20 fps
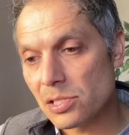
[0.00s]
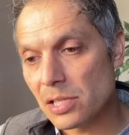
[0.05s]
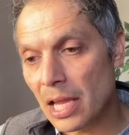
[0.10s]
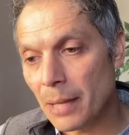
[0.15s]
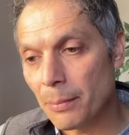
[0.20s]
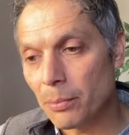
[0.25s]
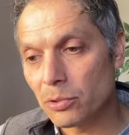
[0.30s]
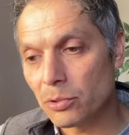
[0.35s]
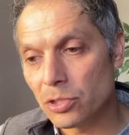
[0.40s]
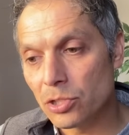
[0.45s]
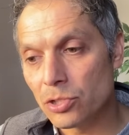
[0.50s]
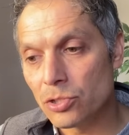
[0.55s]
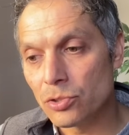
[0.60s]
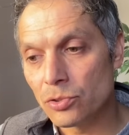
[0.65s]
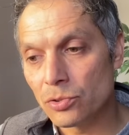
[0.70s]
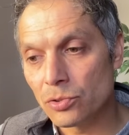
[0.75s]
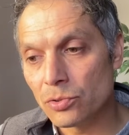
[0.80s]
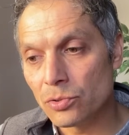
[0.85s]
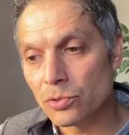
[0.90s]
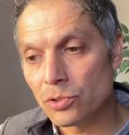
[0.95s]
able
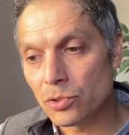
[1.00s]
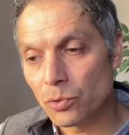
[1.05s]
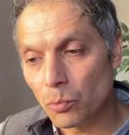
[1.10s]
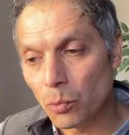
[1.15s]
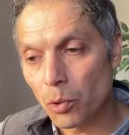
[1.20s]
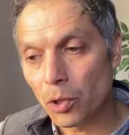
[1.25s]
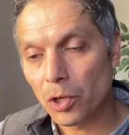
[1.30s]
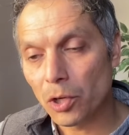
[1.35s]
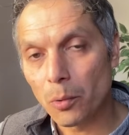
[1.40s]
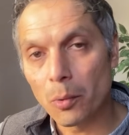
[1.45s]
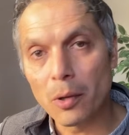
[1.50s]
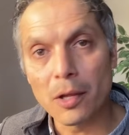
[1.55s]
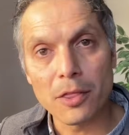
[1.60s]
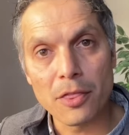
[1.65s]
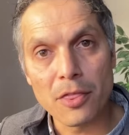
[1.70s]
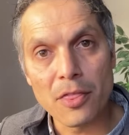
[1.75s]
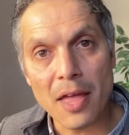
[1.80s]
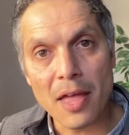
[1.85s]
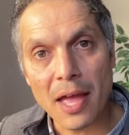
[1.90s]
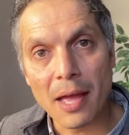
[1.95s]
to work
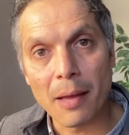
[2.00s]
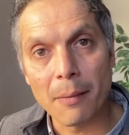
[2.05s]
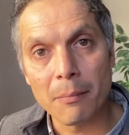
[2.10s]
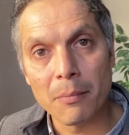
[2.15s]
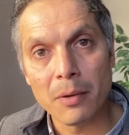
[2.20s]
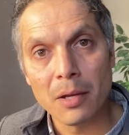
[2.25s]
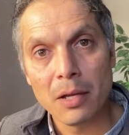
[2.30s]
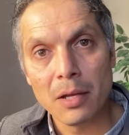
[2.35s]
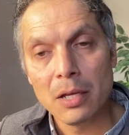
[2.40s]
with them,